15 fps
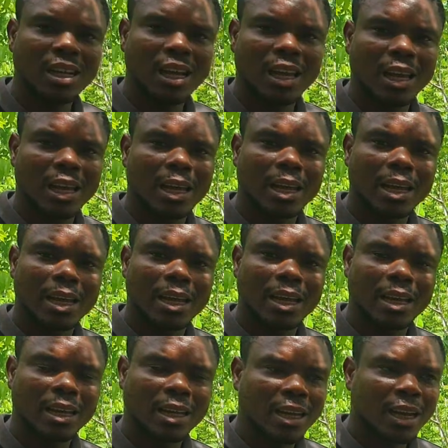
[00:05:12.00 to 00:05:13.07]

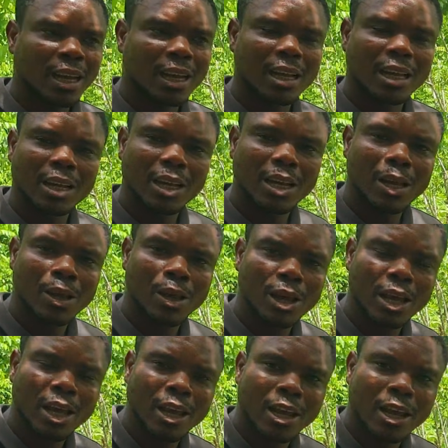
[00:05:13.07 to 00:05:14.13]
a
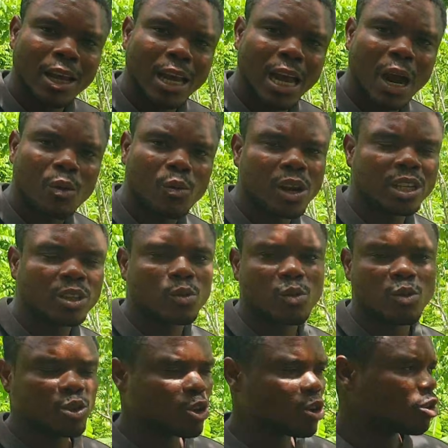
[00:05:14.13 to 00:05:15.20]
accurate
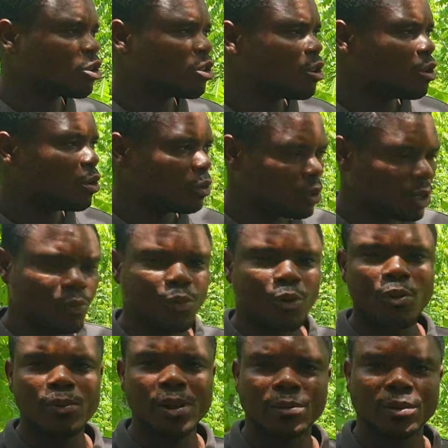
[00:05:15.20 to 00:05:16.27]
solution to the
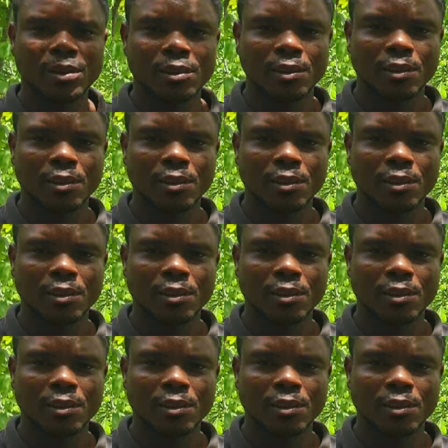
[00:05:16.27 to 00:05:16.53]
problems.